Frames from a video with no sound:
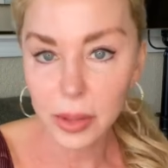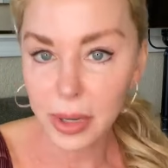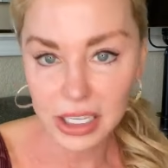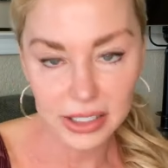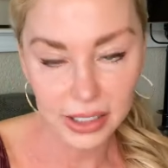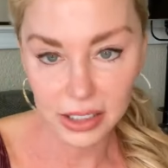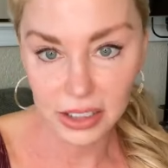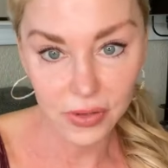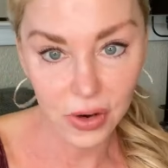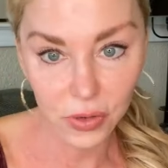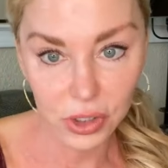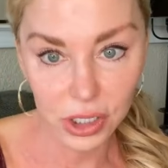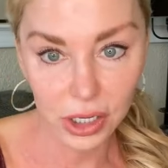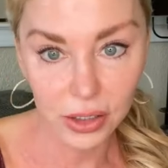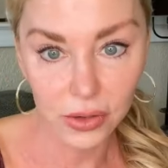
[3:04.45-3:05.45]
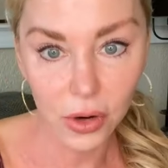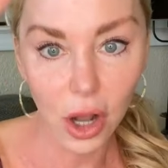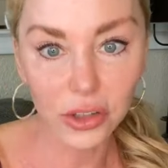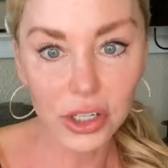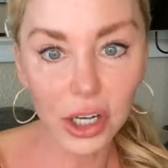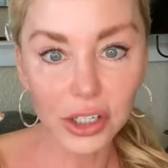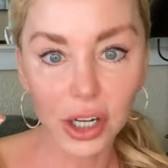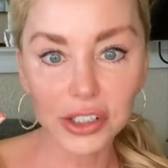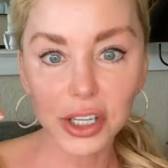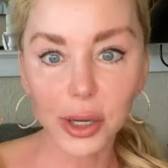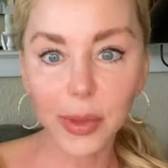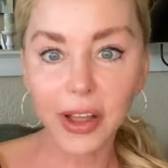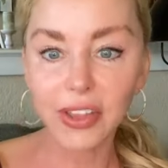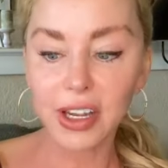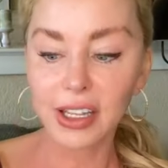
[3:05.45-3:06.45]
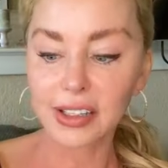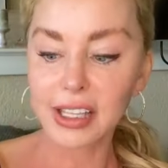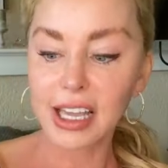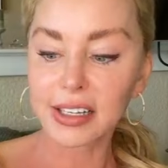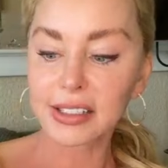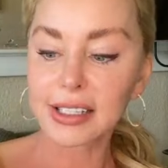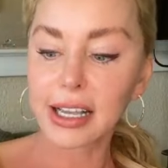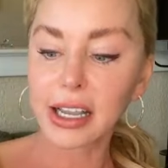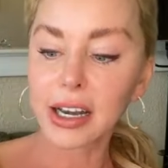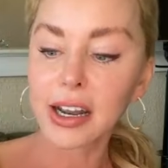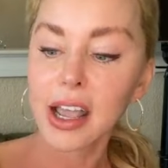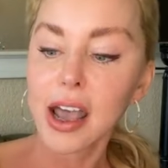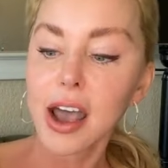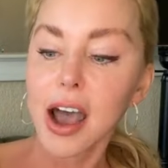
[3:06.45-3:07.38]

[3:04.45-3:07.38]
of the best things I've ever done. I'll talk. I'll tell you about that, that in a second.